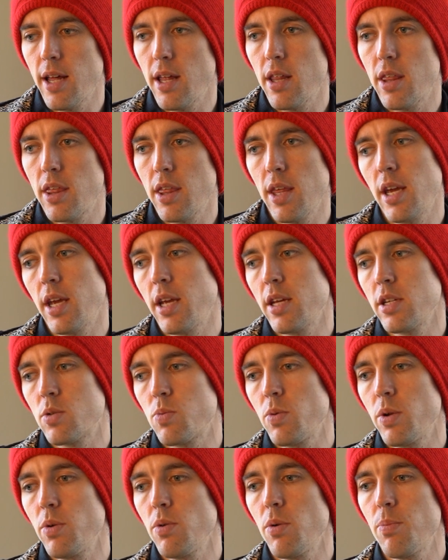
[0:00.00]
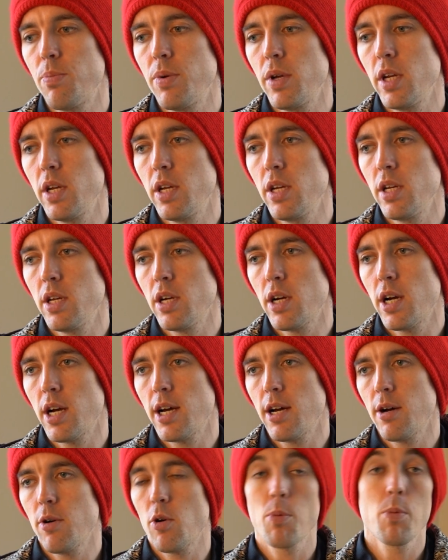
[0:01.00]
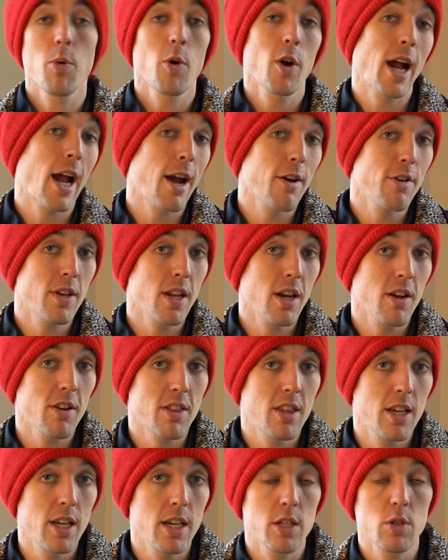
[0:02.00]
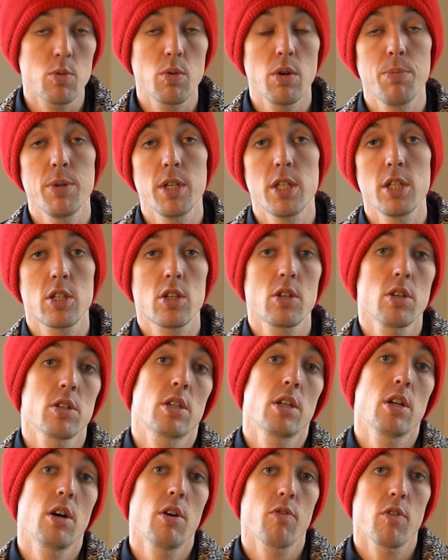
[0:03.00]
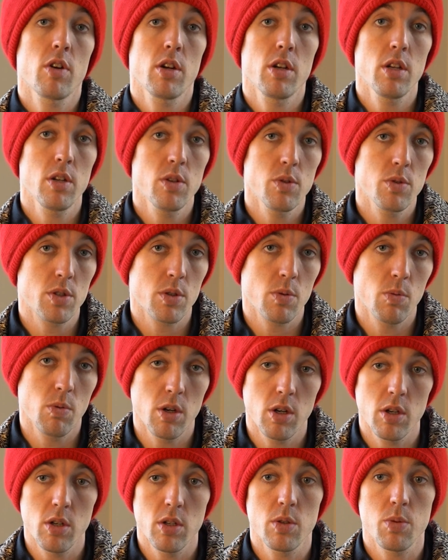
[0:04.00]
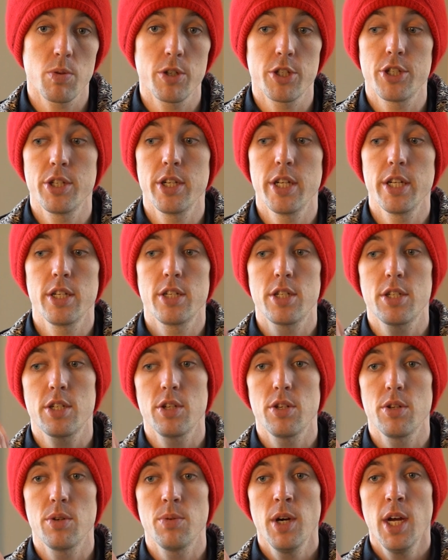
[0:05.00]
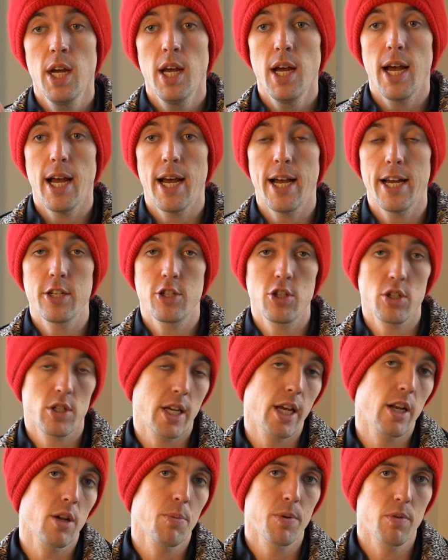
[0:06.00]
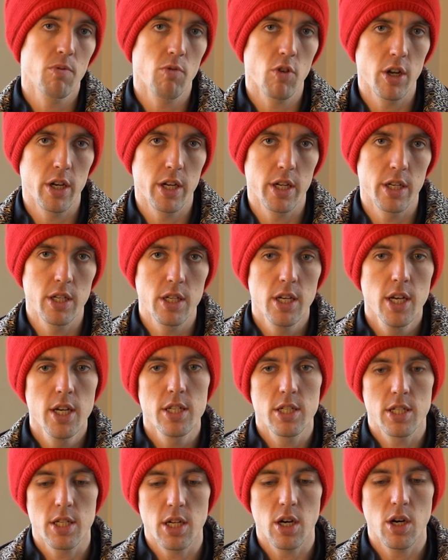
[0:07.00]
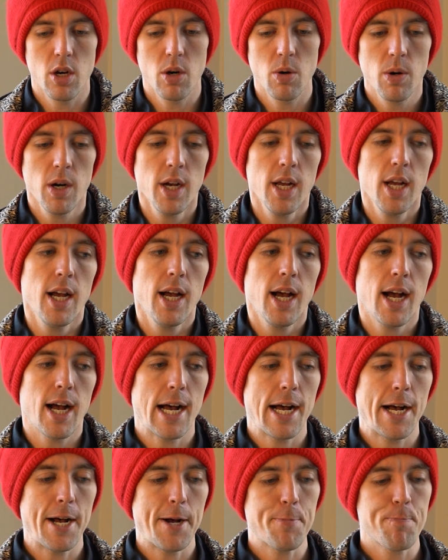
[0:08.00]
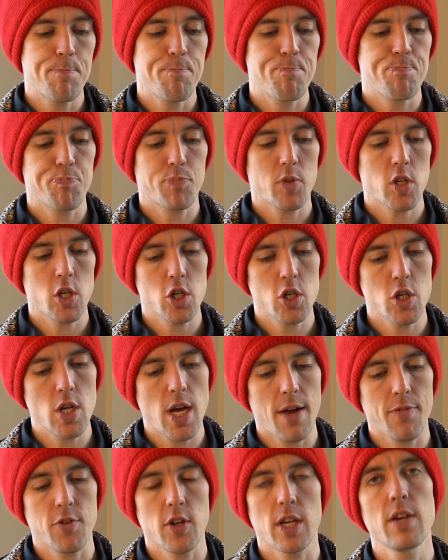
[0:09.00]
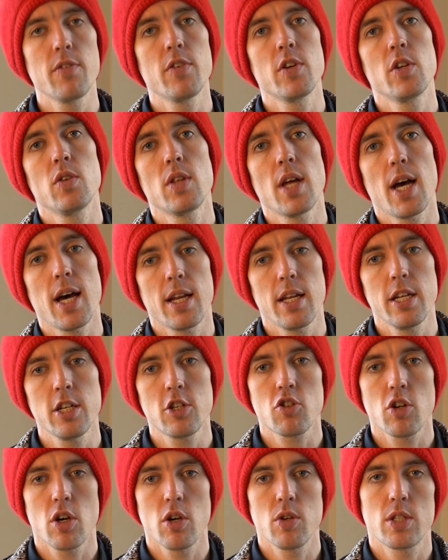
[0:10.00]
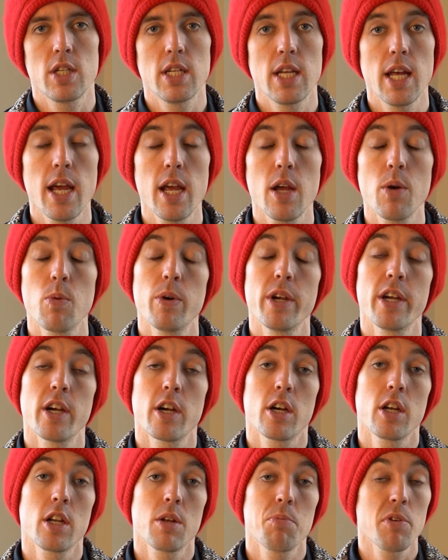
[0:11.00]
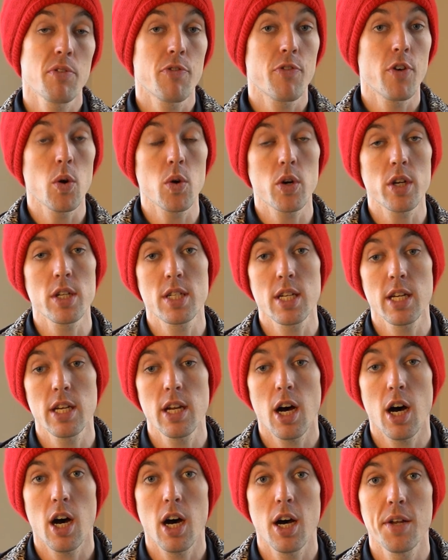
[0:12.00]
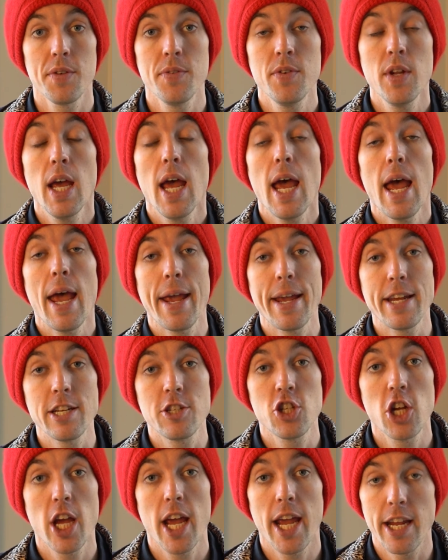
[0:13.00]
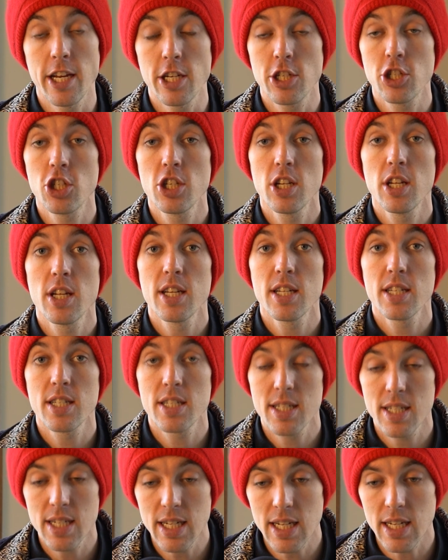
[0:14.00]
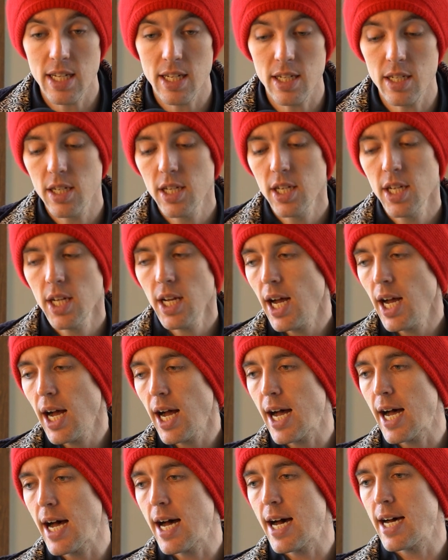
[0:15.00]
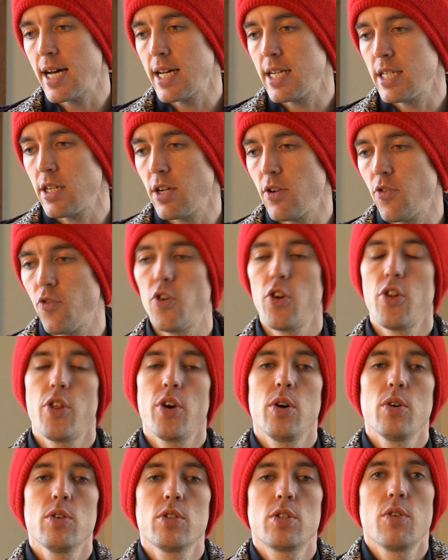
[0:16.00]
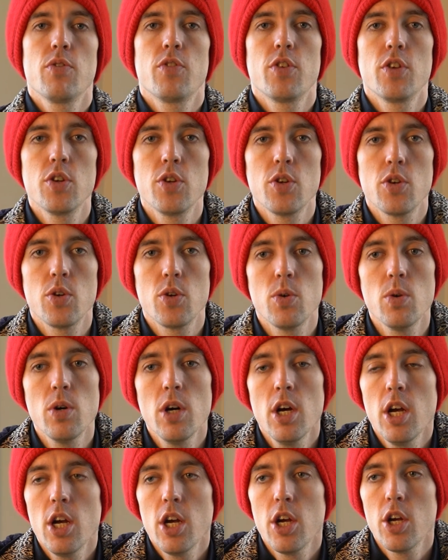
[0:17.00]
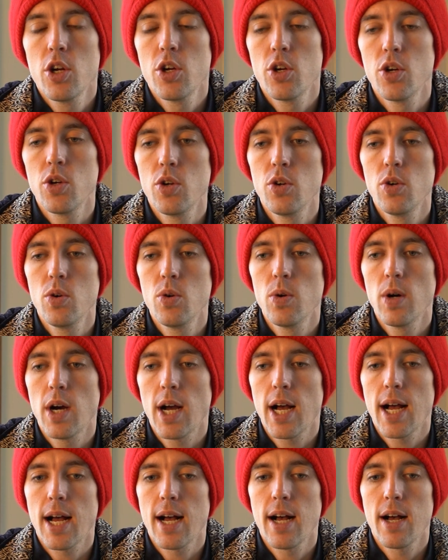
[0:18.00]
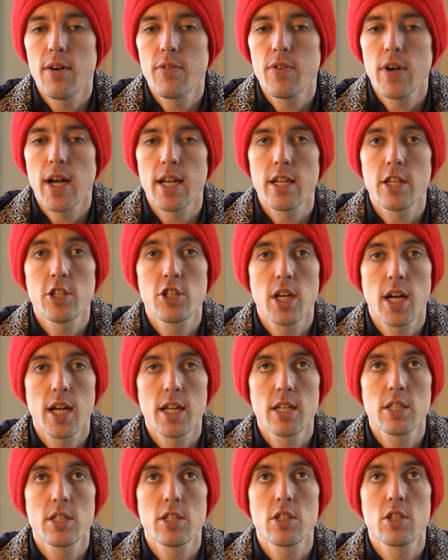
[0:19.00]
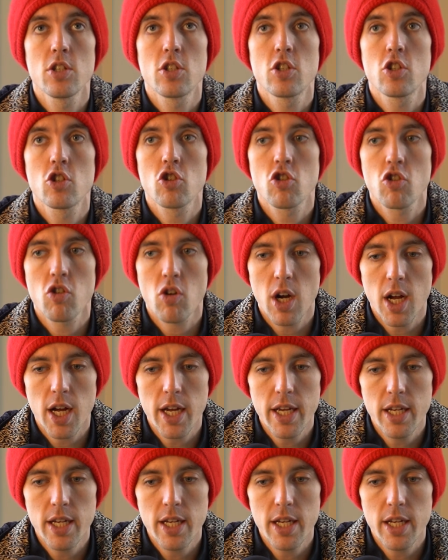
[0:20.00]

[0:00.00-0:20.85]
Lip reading: things we will be, or more out there things we'll be discussing over on Luke's World, which needs to just get up and running. So after giving you that intro, today we are going to be focusing on HHC. And for those of you who have had a chance to try